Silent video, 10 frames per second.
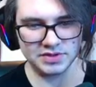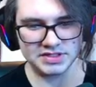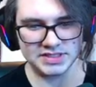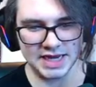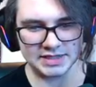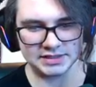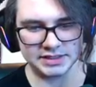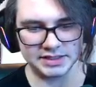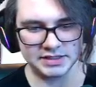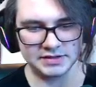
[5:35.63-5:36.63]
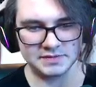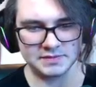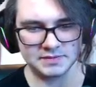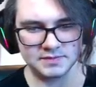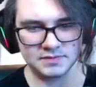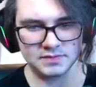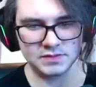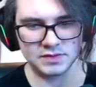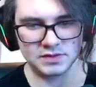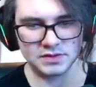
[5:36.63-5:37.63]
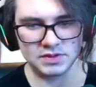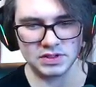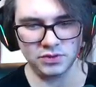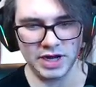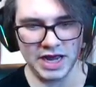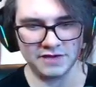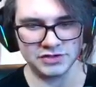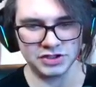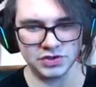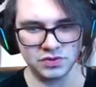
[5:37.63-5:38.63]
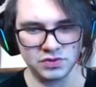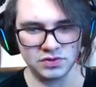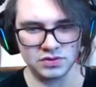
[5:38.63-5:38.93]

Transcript: exactly what I have to do.